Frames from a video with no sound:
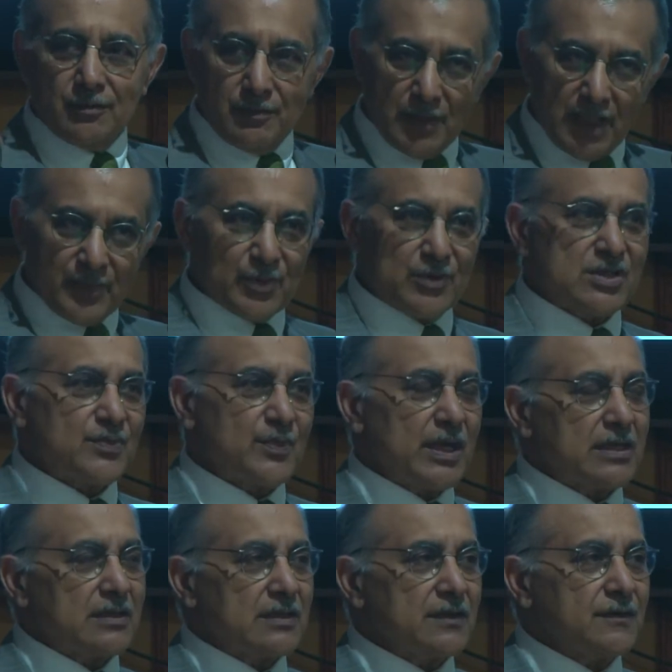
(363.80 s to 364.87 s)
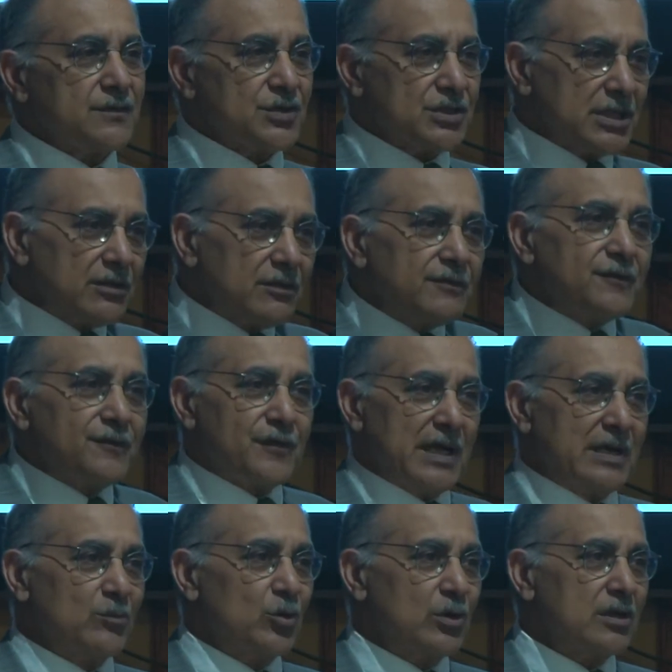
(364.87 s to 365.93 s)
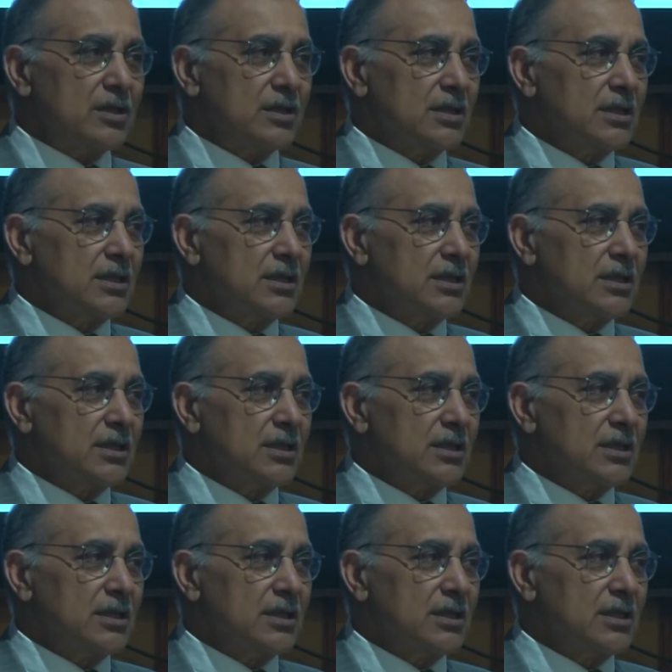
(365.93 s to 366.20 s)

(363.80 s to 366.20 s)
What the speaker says: my perspective, share a framework.